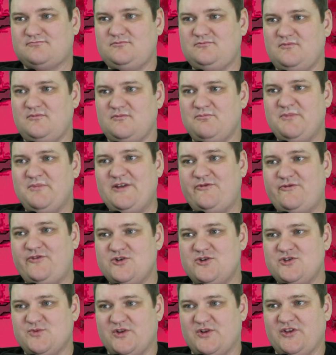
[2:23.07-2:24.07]
Me
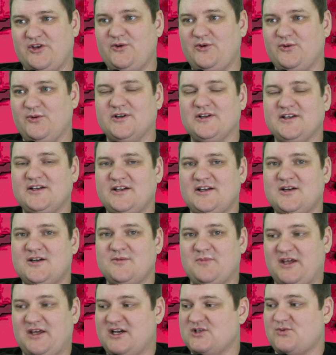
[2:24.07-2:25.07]
fuse with you,
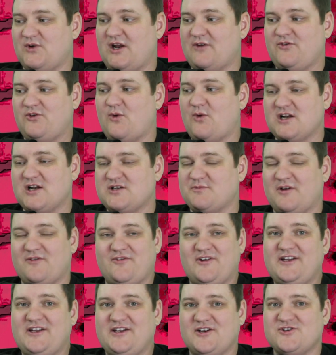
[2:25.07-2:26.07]
because whenever you watch my
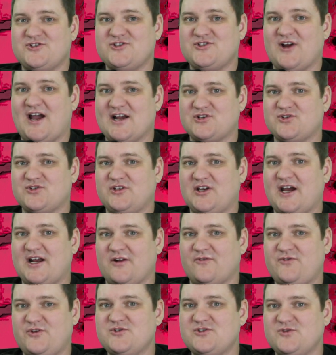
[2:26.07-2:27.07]
videos, you're actually kind of
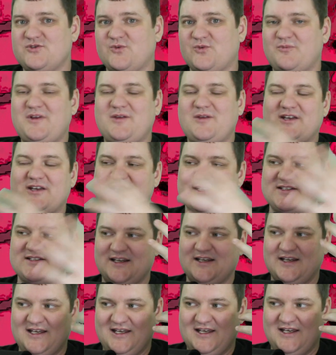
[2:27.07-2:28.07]
fusing with me, because
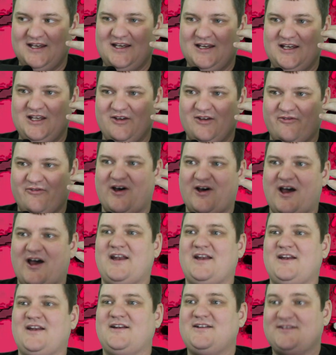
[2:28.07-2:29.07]
you
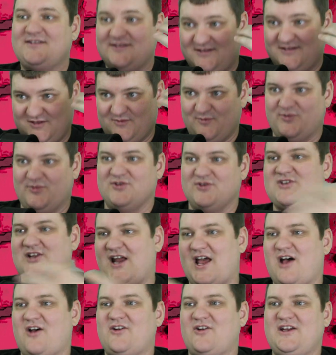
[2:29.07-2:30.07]
find some
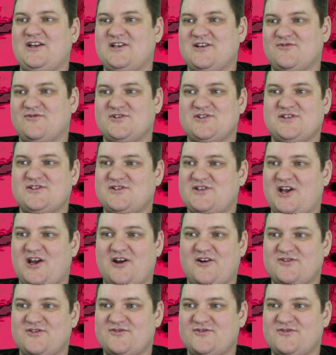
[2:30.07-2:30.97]
personality differences there.